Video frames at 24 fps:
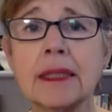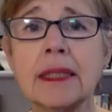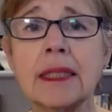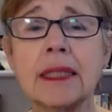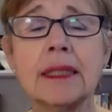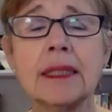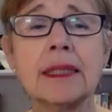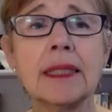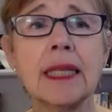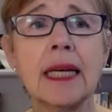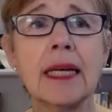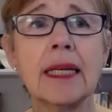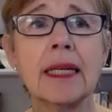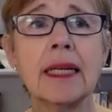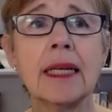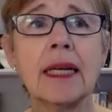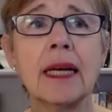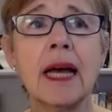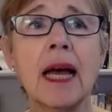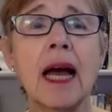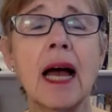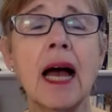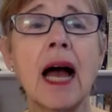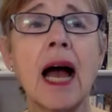He said,
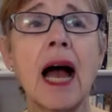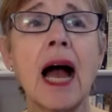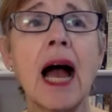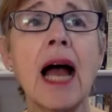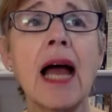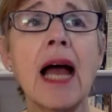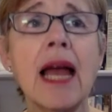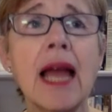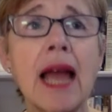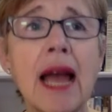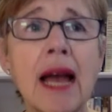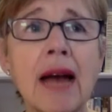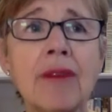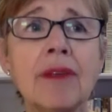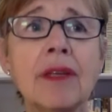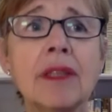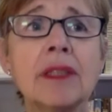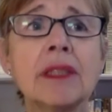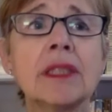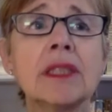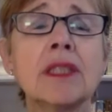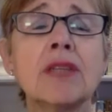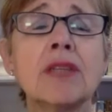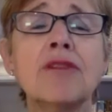I have a
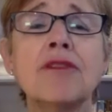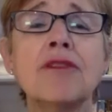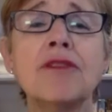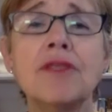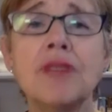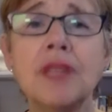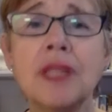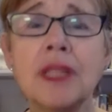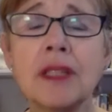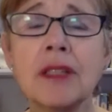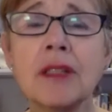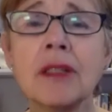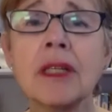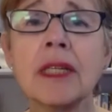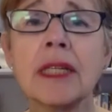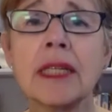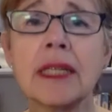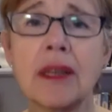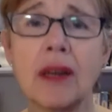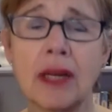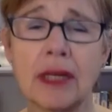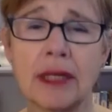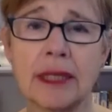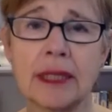
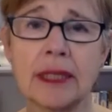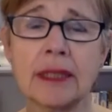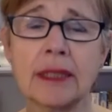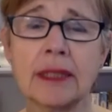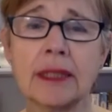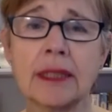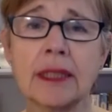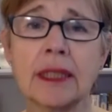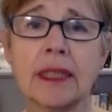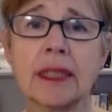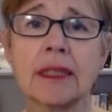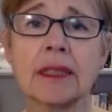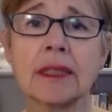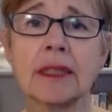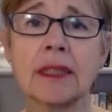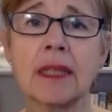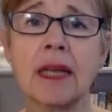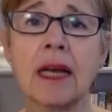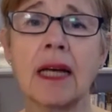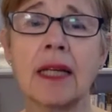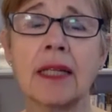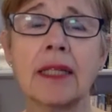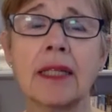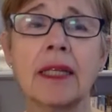severely autistic
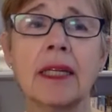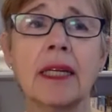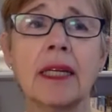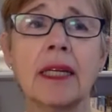son